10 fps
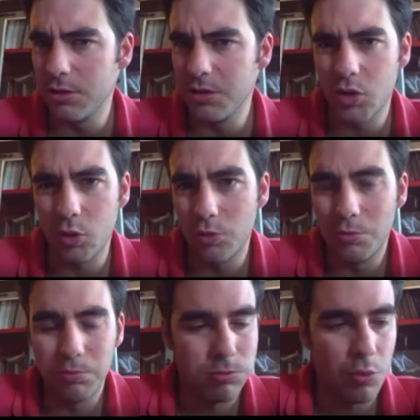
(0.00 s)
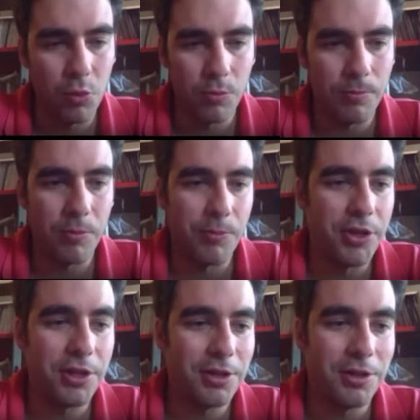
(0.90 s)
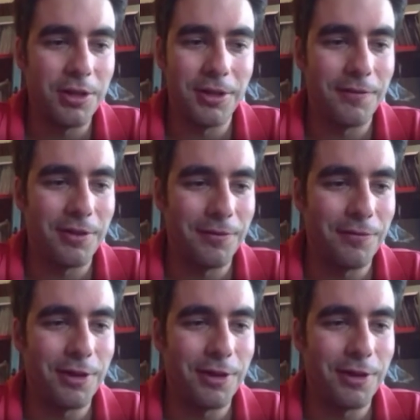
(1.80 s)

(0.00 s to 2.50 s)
so the